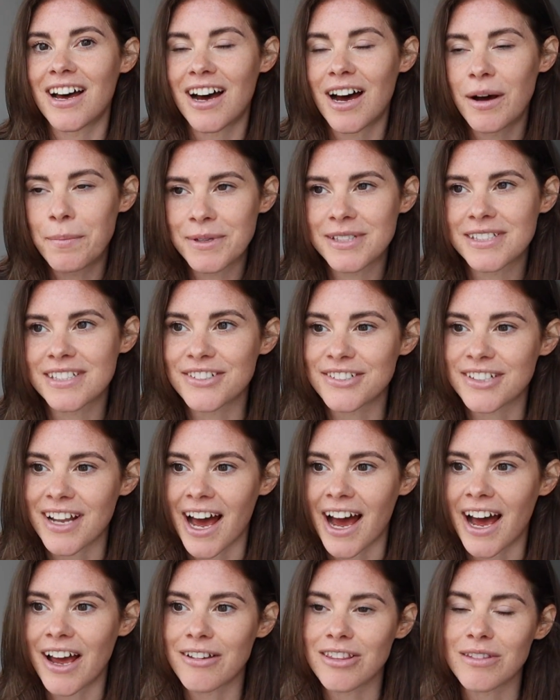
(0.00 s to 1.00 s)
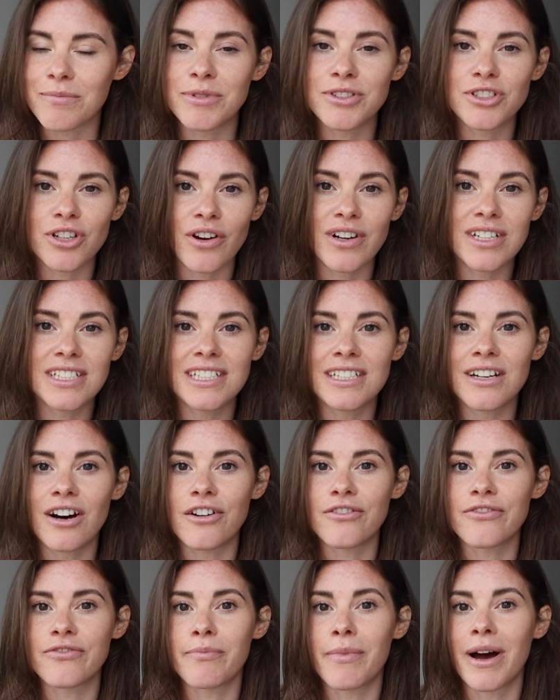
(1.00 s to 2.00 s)
up until now, the majority
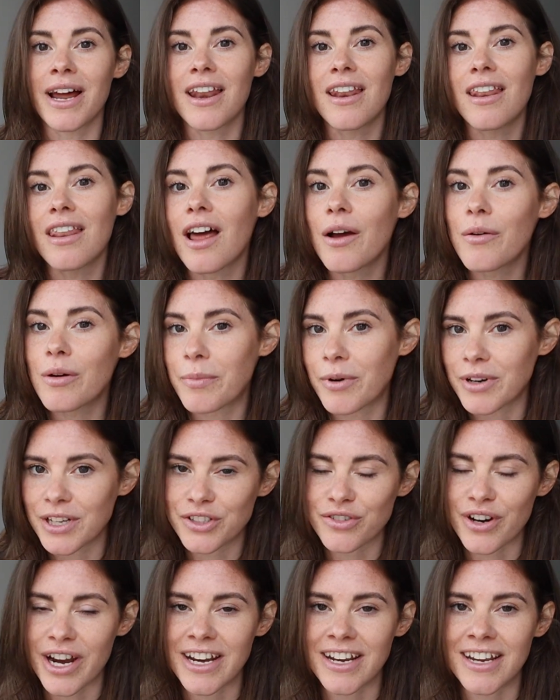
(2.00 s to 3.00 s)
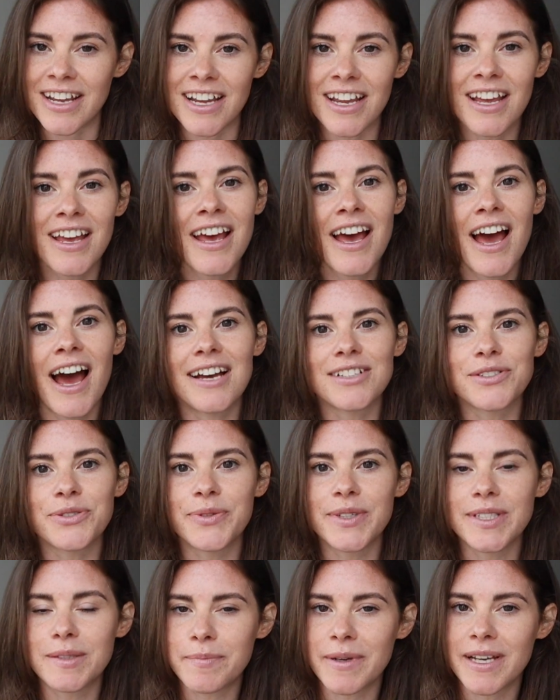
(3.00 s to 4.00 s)
of my lower body training has
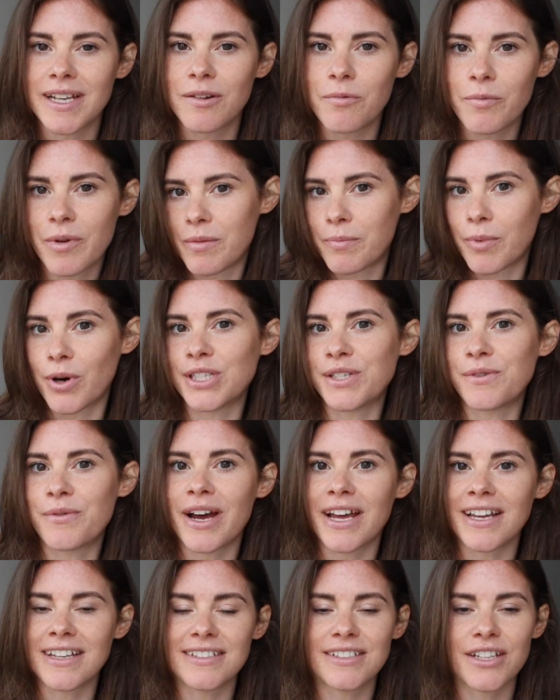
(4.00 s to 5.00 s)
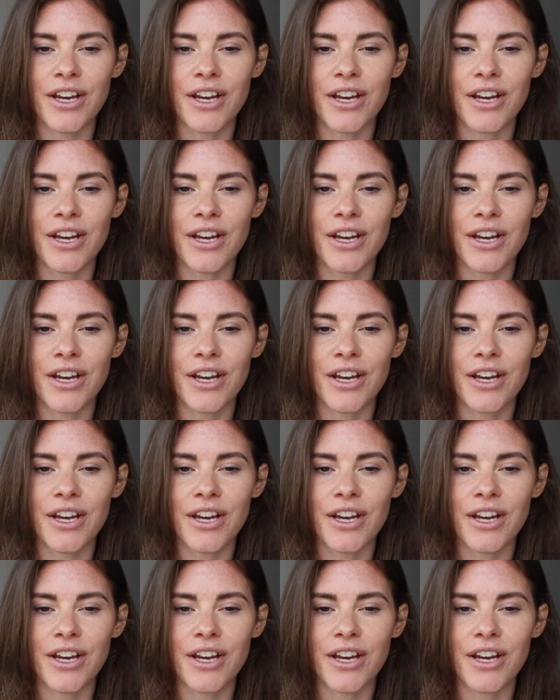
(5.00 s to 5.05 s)
always been with body weight.